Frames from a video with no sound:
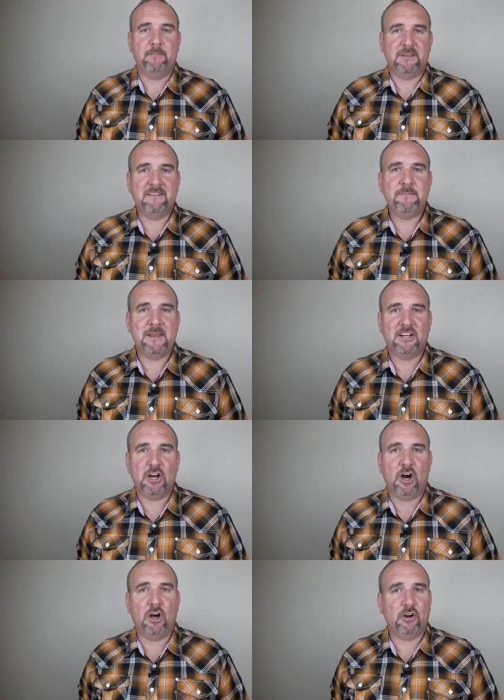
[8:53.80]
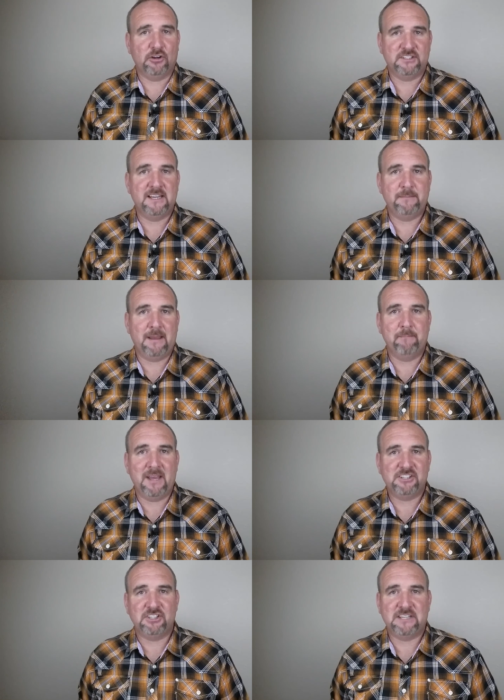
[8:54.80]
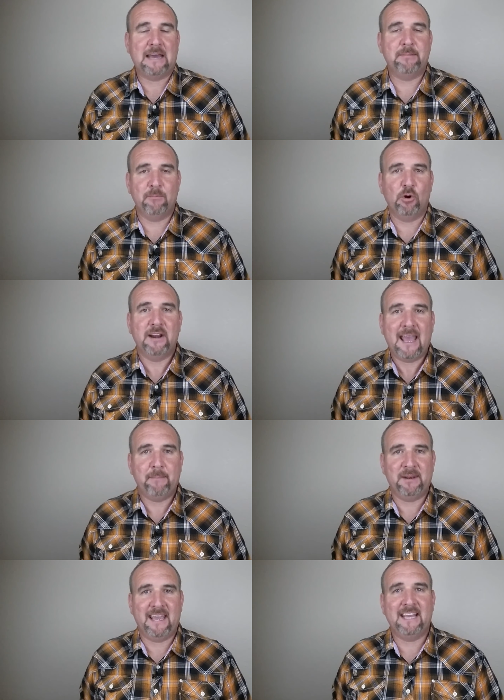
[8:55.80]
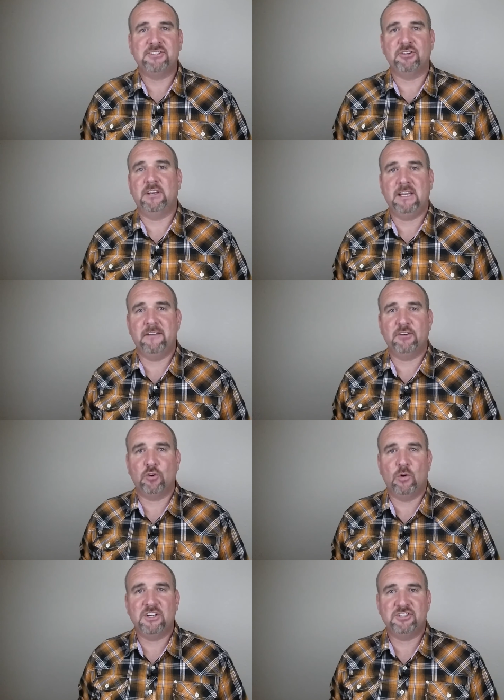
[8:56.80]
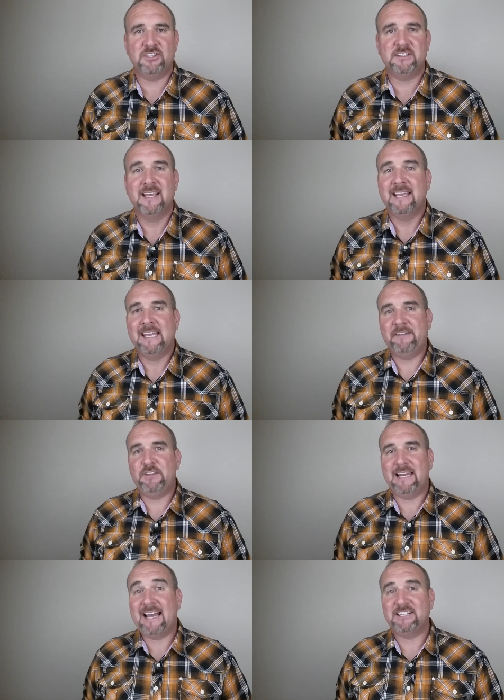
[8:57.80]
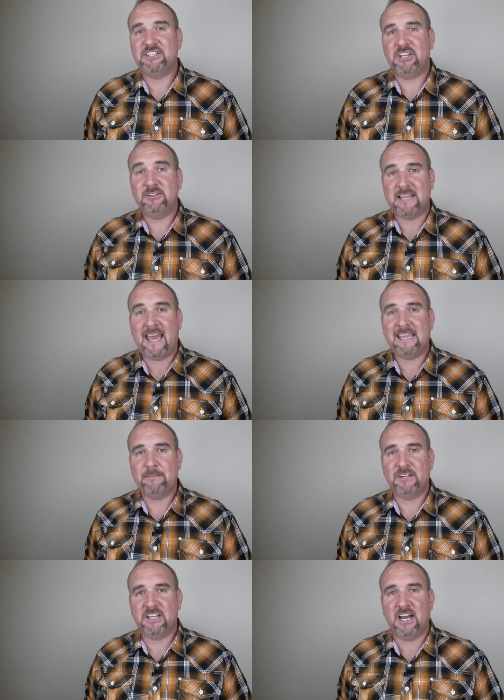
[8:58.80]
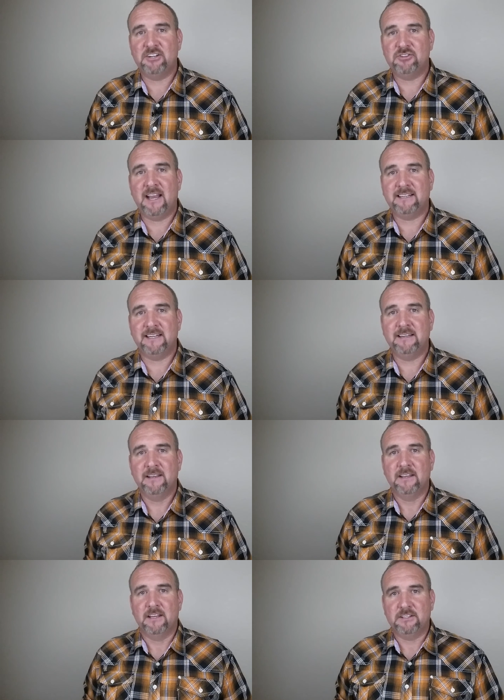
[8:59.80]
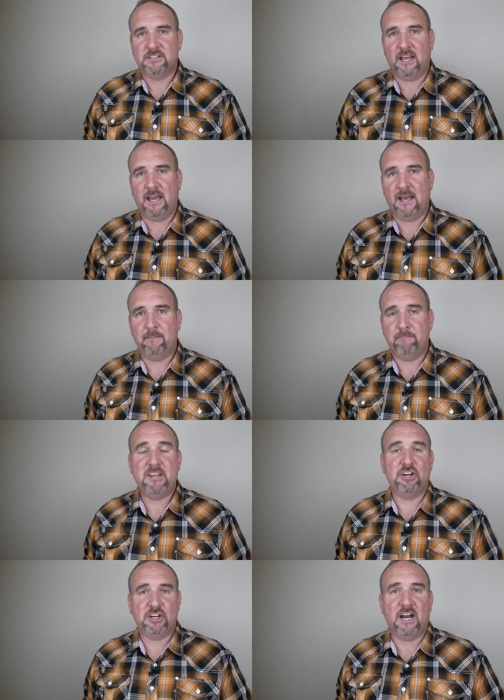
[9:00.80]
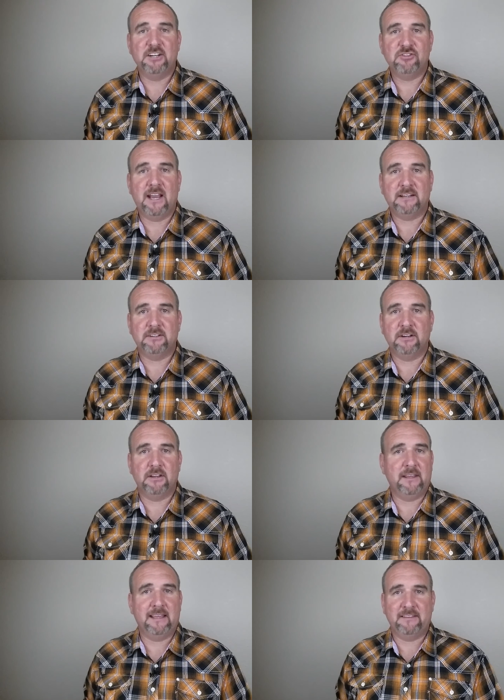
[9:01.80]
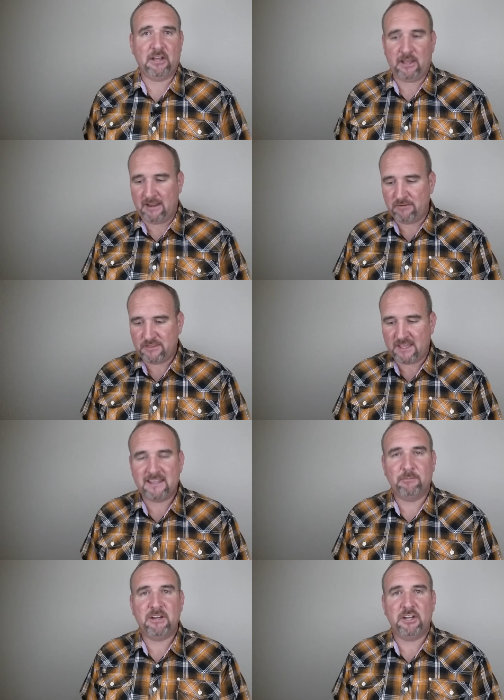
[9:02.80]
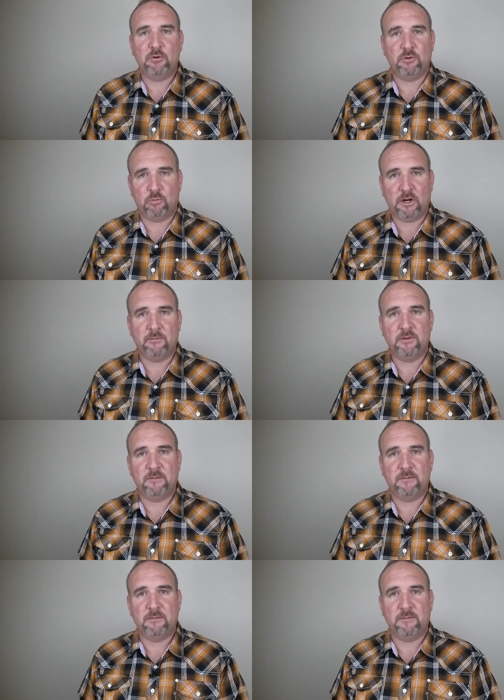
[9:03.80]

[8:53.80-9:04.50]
give me a call or send me a message. I'd be more than happy to answer any of your questions. If you'd like to use Acumen Contracting to be your contractor, everything that we do with working with